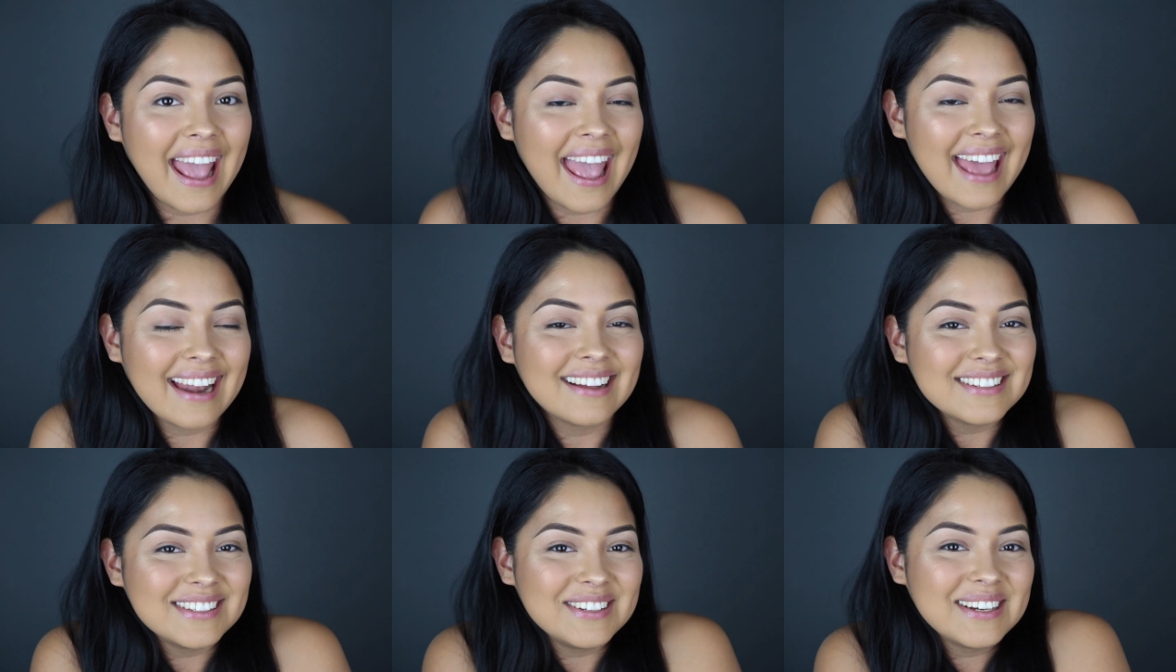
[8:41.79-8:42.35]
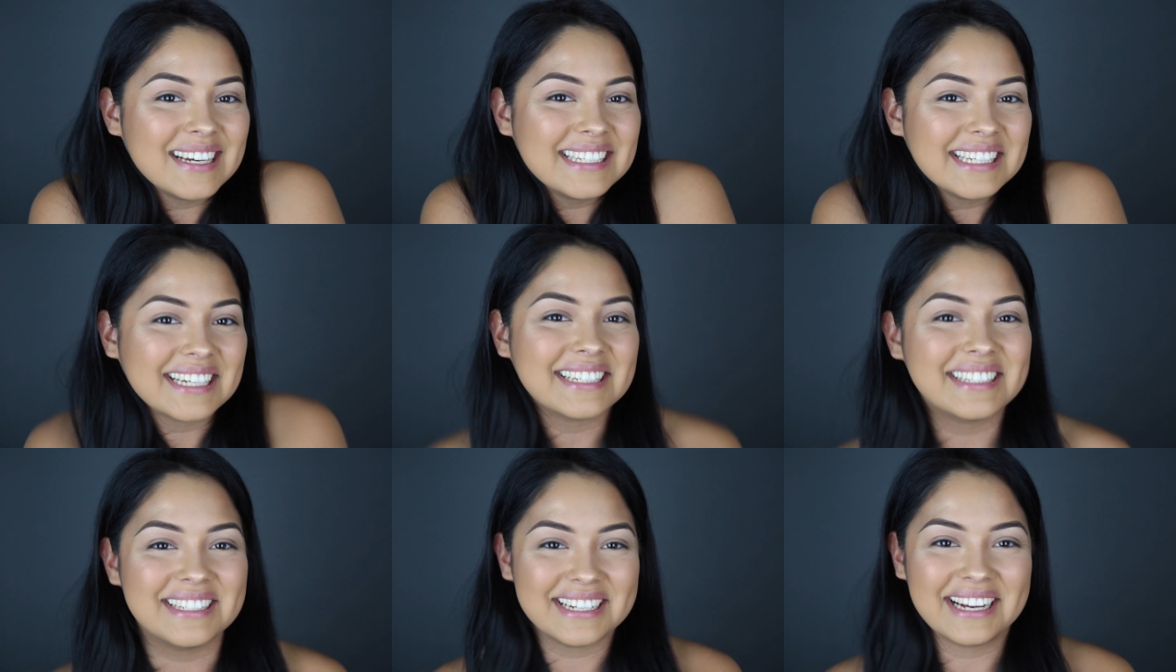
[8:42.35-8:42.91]
and I'll see you guys
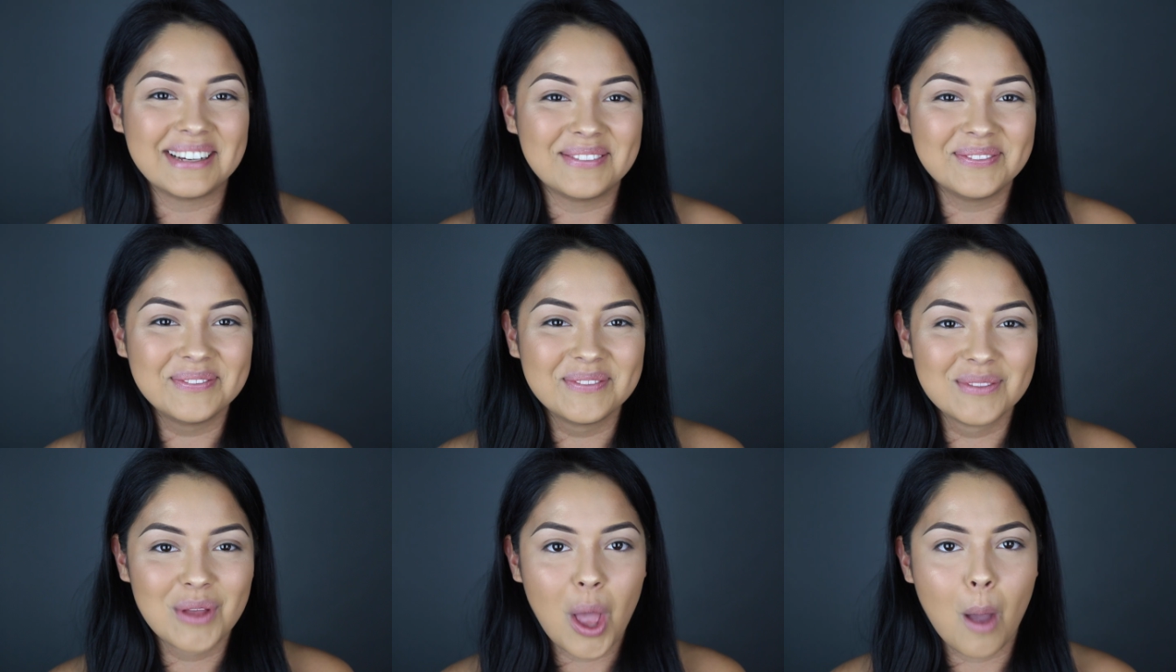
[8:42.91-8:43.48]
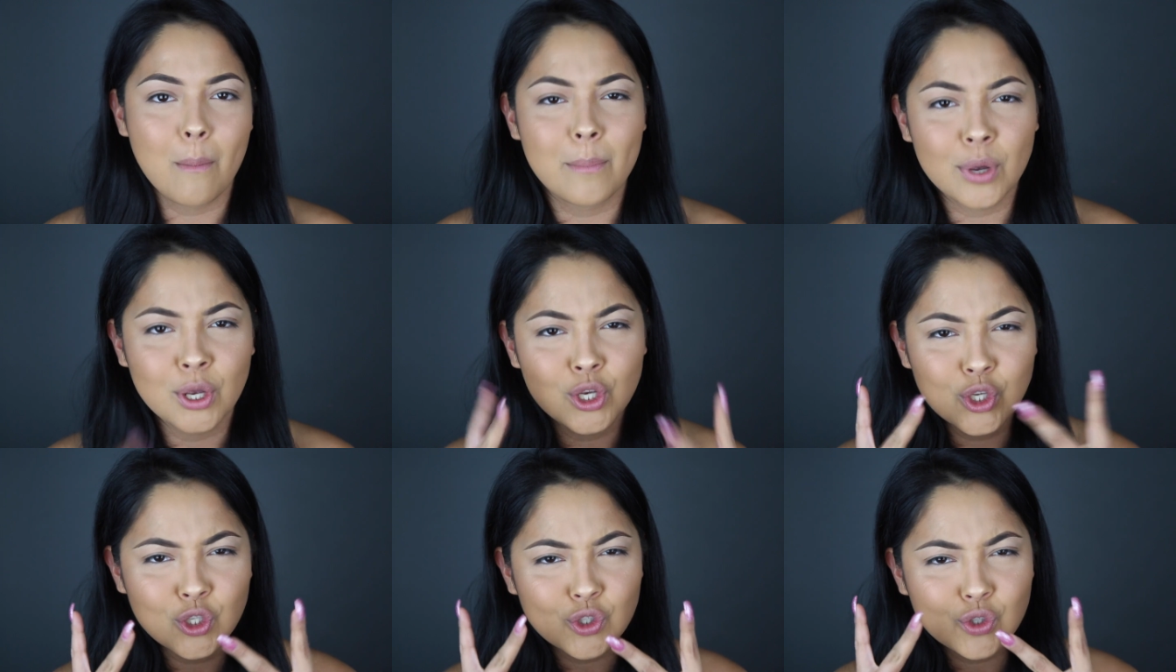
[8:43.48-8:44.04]
next time.
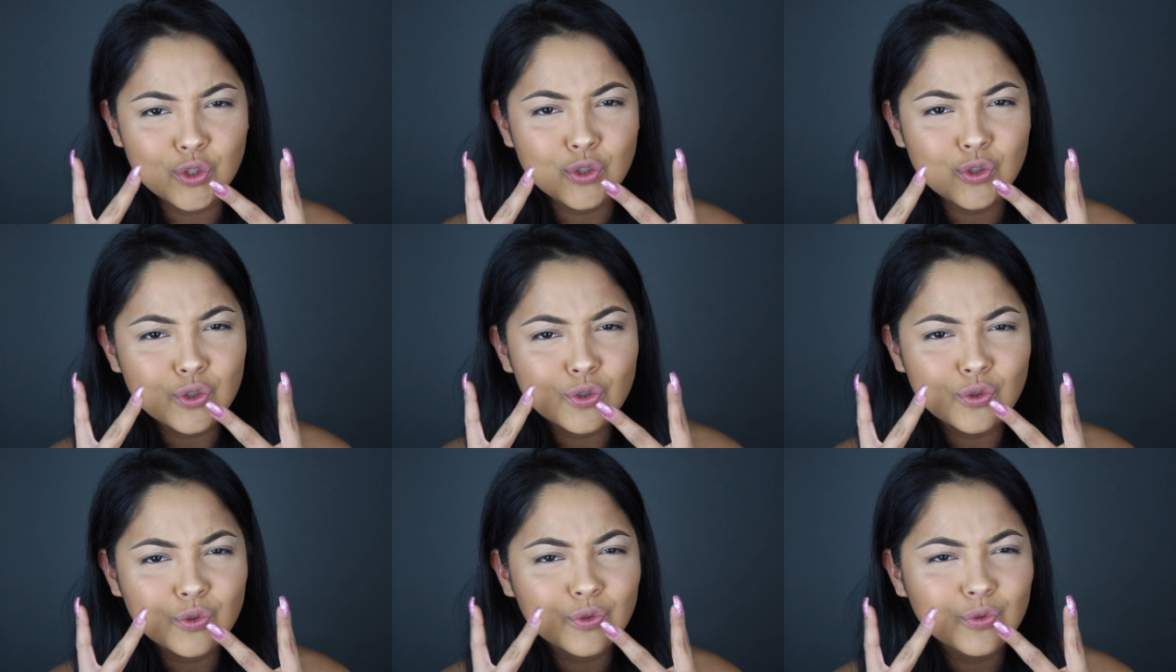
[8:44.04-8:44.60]
Peace.